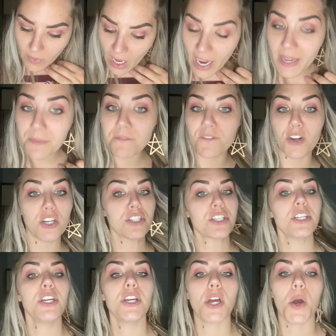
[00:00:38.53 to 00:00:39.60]
I am first
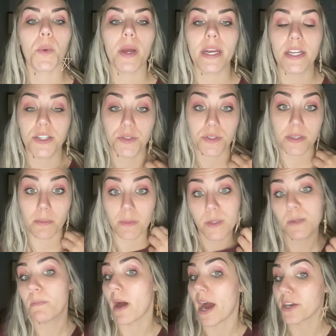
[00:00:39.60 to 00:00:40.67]
going to go in and do some
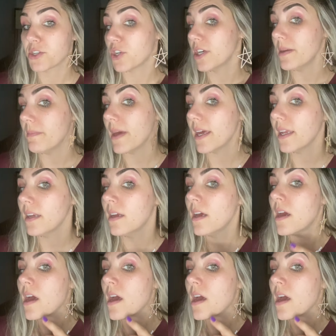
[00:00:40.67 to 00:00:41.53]
spot treatment.